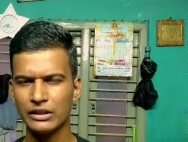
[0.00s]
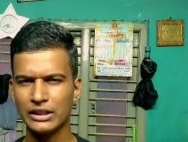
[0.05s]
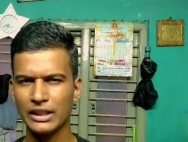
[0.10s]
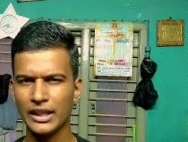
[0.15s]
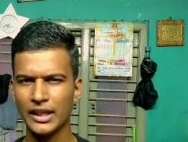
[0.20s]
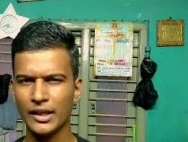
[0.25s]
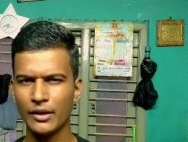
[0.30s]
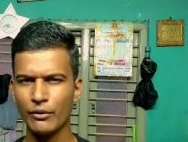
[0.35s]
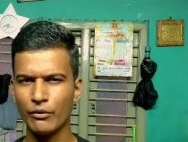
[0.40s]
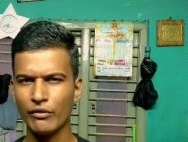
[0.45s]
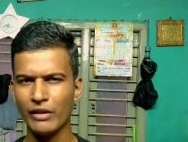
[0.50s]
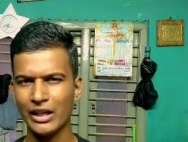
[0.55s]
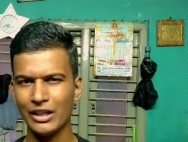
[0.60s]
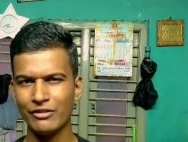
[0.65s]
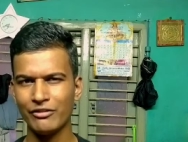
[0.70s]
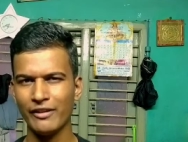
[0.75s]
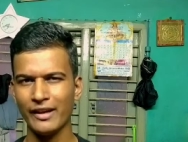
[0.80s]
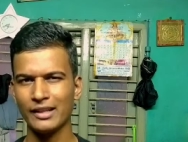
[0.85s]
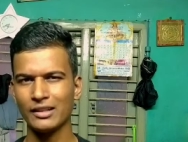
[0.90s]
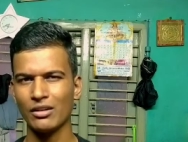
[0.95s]
with a
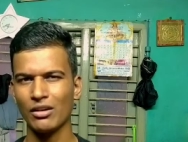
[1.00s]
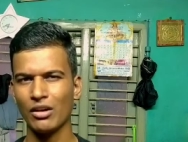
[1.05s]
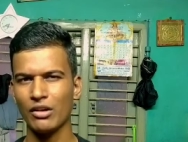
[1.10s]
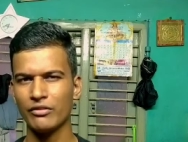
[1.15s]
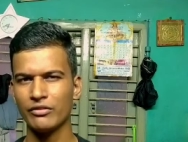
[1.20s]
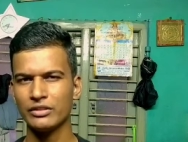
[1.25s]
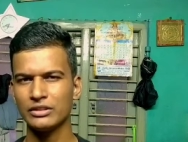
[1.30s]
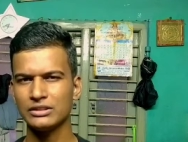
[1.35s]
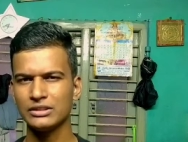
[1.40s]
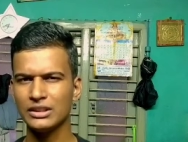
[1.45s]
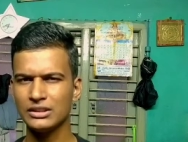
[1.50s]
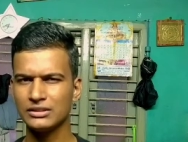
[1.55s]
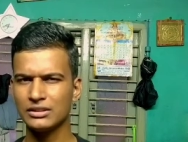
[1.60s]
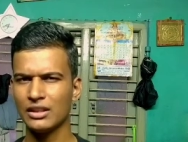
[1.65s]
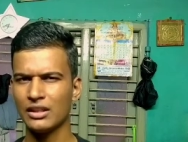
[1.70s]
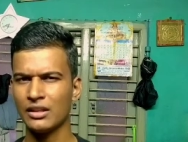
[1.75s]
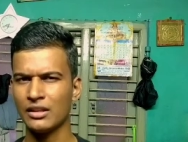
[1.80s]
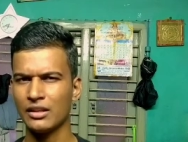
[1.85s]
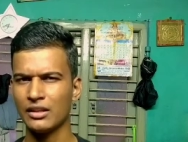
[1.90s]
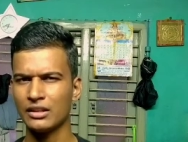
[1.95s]
weight factor of
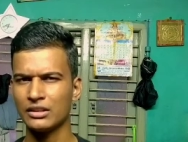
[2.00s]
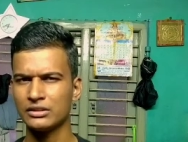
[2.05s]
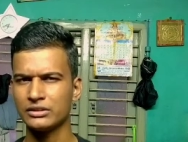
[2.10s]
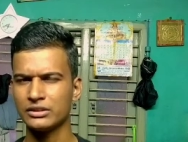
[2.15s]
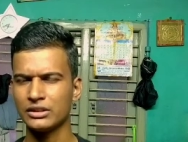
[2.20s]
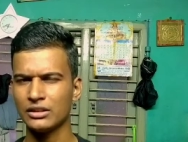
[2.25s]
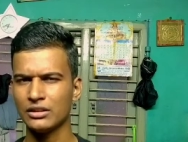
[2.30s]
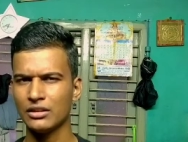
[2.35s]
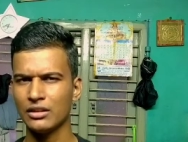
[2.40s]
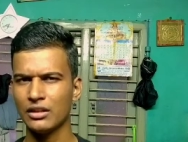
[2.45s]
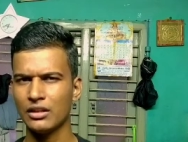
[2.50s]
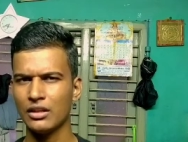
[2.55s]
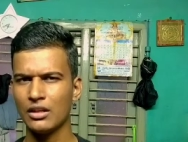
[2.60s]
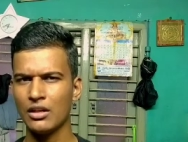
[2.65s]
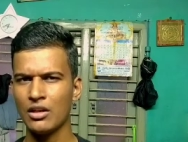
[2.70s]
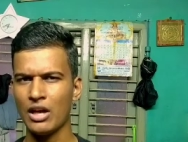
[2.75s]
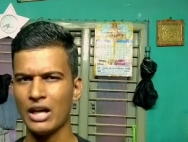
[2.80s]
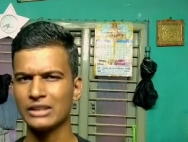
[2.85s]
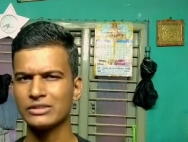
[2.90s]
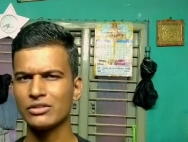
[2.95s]
six cylinder engine,
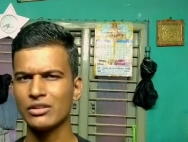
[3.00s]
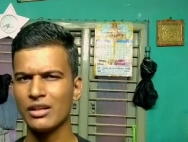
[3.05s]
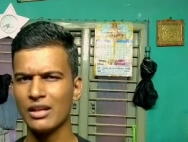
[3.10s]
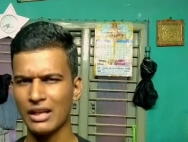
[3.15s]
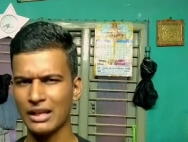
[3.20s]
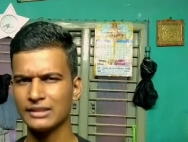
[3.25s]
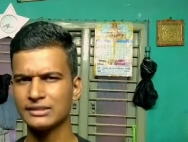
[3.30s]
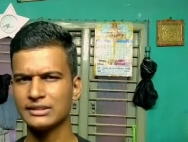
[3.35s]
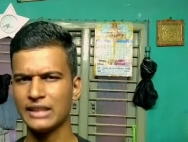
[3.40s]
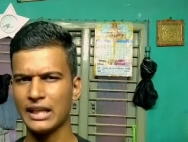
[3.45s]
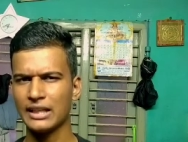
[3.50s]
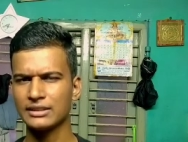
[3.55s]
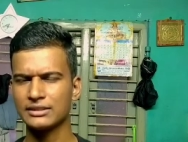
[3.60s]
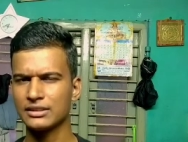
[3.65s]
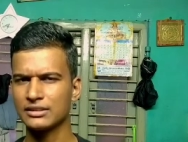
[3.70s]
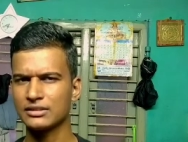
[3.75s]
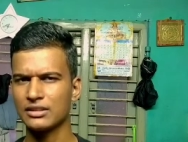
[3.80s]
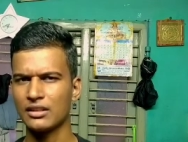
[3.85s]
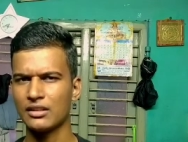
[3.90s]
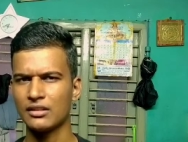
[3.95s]
actually less than
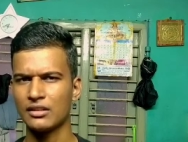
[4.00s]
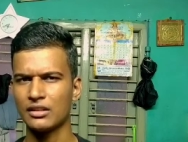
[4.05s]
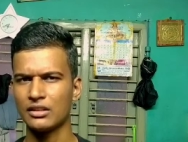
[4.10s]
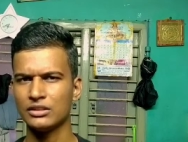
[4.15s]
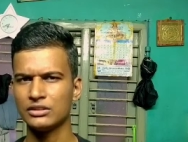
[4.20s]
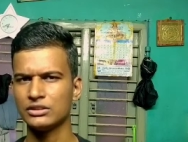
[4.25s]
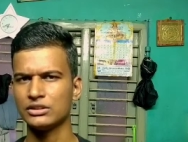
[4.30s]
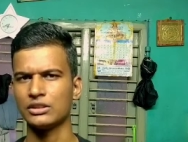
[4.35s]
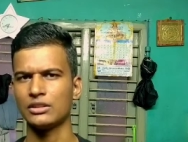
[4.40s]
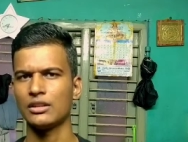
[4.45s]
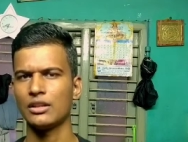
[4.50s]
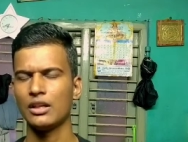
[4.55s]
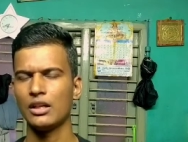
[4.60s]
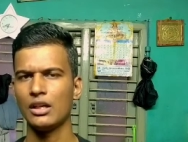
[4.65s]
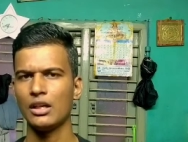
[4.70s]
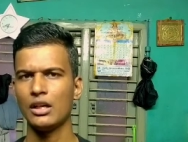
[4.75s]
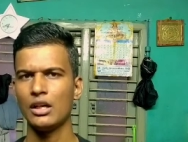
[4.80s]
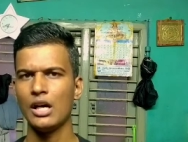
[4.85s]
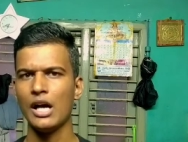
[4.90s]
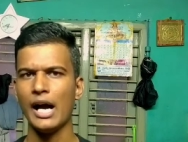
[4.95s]
a six cylinder engine.
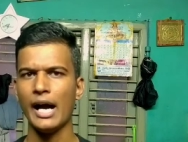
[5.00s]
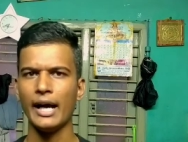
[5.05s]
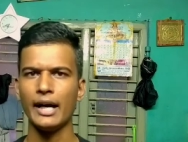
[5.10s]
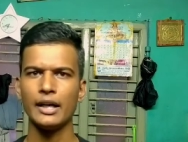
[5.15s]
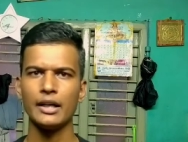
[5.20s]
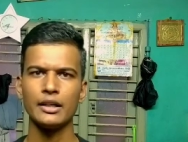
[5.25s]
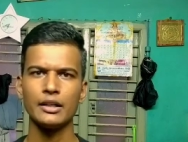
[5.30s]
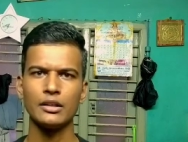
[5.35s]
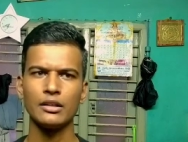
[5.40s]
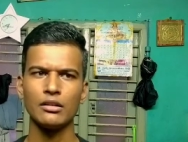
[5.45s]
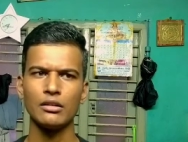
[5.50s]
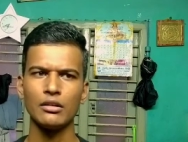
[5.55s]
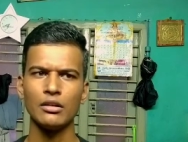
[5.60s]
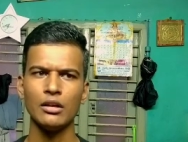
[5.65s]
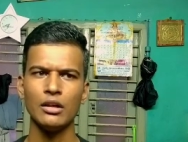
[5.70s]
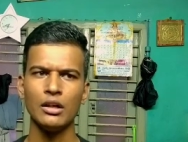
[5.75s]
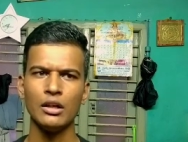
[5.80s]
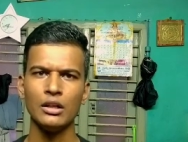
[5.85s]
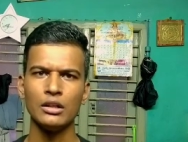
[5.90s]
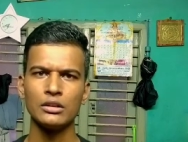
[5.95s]
And uh,
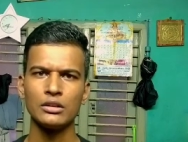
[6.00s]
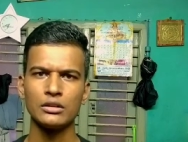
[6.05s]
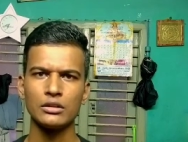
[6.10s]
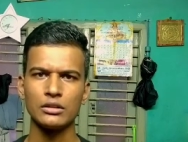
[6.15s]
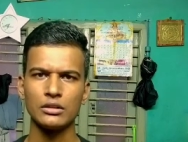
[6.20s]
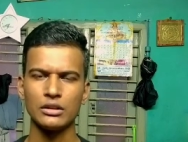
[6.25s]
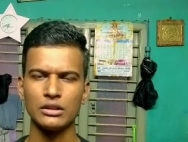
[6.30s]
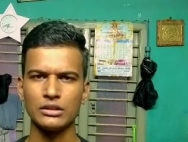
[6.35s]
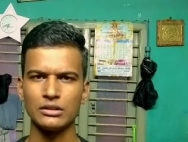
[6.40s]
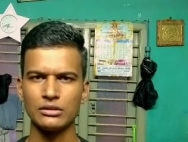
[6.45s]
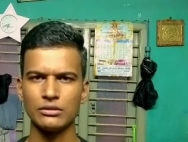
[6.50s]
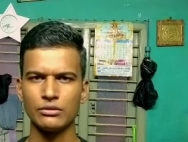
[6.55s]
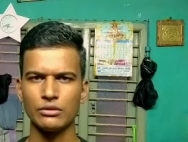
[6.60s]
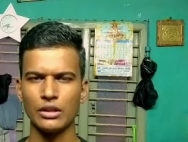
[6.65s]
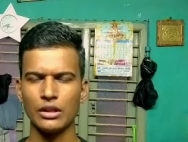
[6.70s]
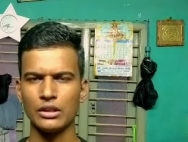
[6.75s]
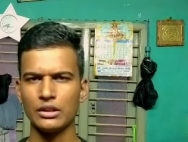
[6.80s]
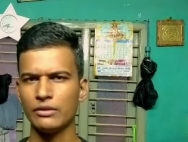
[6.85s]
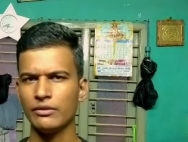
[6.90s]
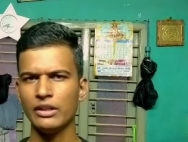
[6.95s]

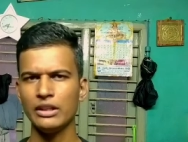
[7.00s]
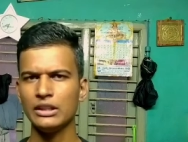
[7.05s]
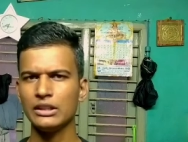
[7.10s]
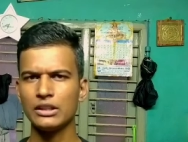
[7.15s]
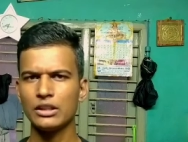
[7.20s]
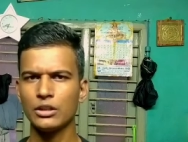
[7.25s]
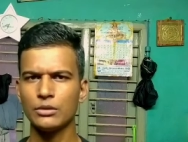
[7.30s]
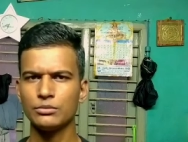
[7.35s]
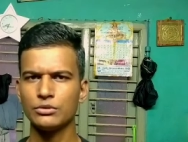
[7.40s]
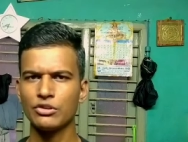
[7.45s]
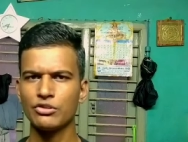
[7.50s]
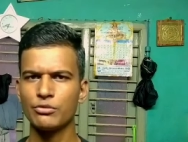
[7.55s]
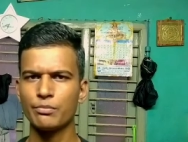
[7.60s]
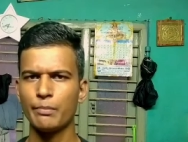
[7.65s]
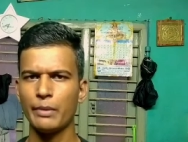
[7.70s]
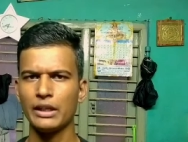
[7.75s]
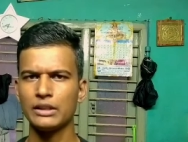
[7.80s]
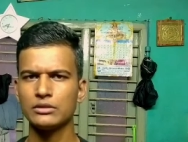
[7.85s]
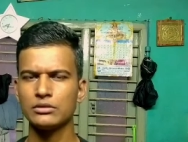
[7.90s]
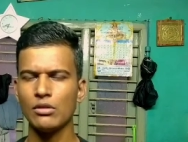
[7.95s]
even in terms of
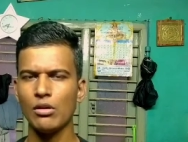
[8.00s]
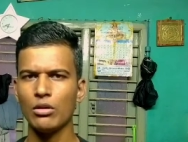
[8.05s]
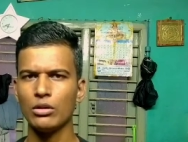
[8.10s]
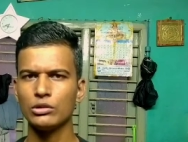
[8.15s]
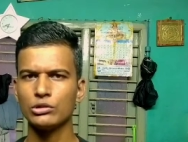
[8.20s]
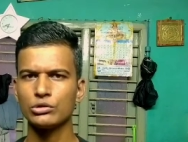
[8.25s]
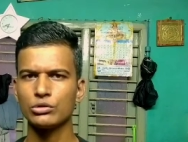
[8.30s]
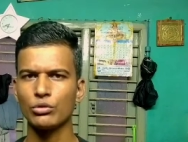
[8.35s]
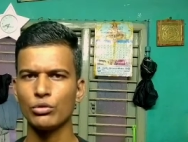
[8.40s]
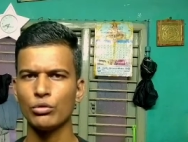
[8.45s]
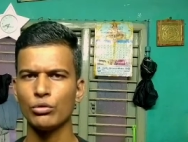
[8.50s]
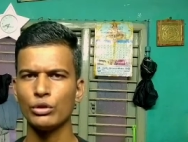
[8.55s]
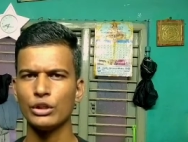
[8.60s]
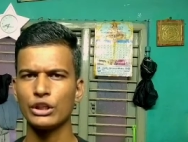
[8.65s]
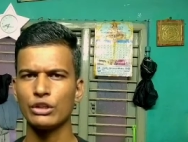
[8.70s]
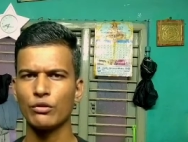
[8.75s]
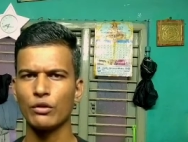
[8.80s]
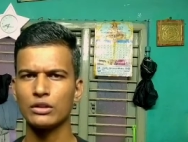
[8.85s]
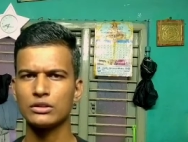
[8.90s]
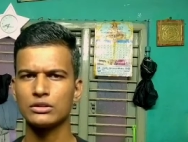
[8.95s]
specs also,
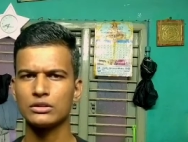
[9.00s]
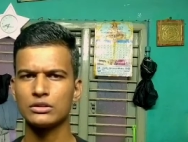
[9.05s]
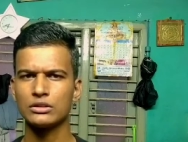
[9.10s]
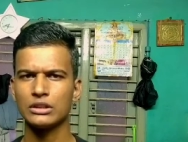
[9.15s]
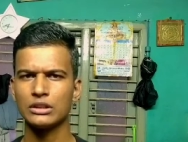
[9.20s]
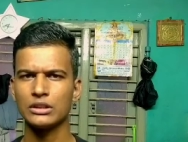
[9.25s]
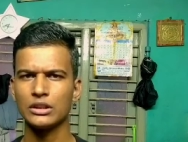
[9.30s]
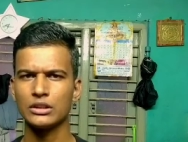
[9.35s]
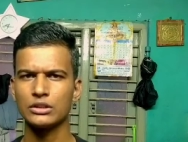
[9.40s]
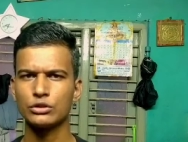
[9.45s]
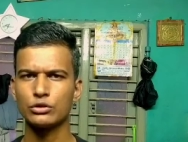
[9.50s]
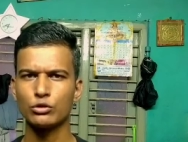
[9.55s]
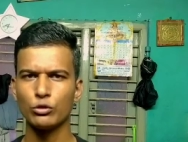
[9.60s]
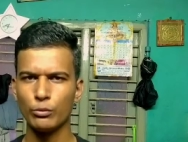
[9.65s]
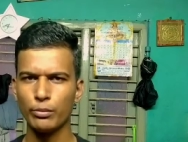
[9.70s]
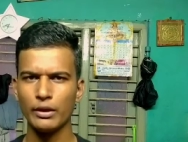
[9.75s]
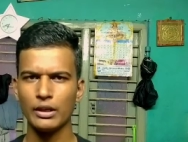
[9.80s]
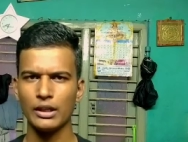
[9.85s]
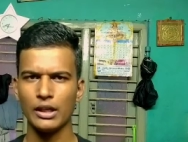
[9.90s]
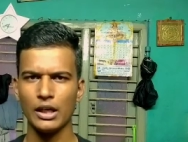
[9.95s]
it was in the
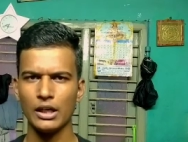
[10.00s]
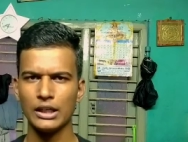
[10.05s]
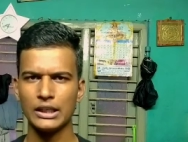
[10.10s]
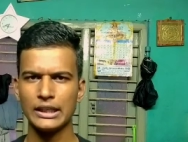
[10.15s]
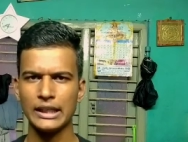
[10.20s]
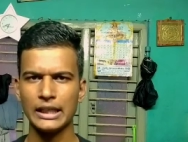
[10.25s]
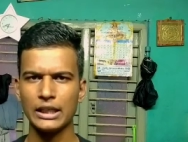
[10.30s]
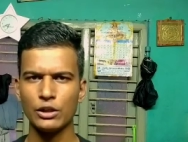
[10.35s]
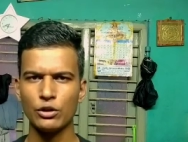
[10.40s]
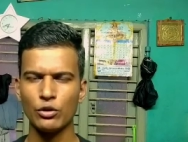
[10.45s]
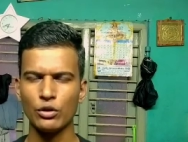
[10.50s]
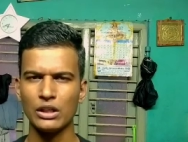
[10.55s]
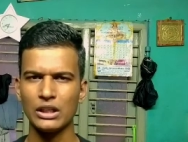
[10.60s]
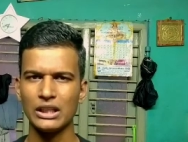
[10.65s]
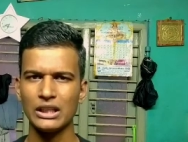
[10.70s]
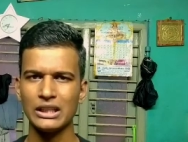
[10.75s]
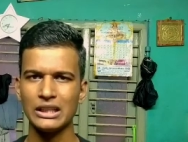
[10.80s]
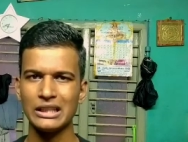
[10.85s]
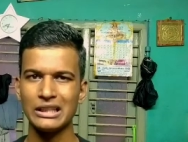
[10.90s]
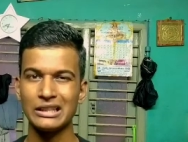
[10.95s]
supercar
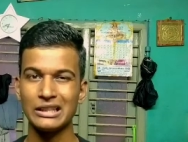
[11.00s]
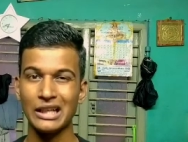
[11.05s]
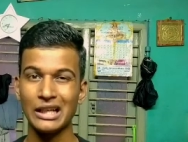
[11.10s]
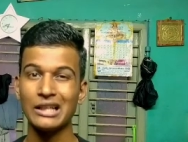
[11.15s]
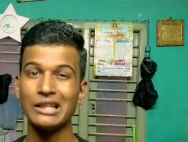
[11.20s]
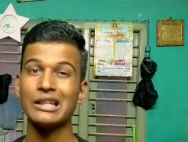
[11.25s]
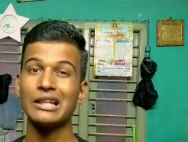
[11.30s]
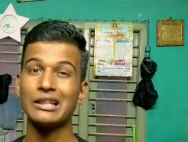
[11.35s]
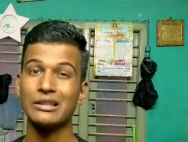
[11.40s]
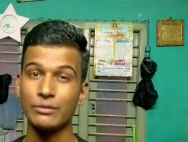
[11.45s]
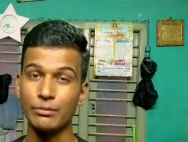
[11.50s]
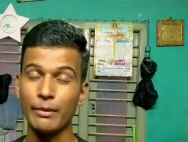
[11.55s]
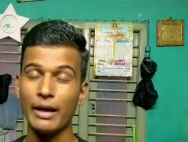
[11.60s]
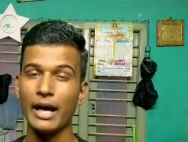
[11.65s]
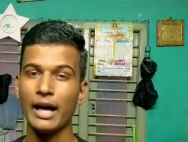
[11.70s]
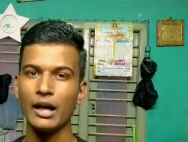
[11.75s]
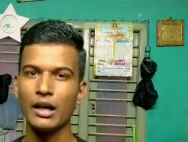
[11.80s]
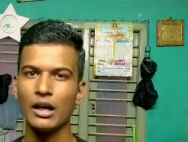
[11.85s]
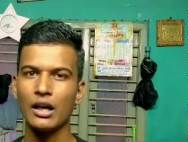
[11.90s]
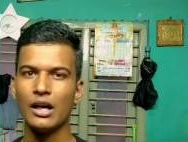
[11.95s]
territory ten years
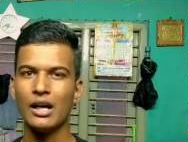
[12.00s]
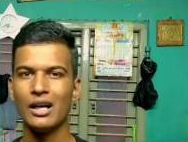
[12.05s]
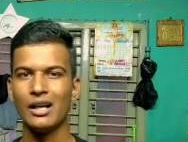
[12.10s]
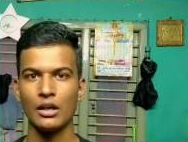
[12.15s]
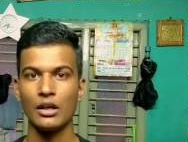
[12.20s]
back.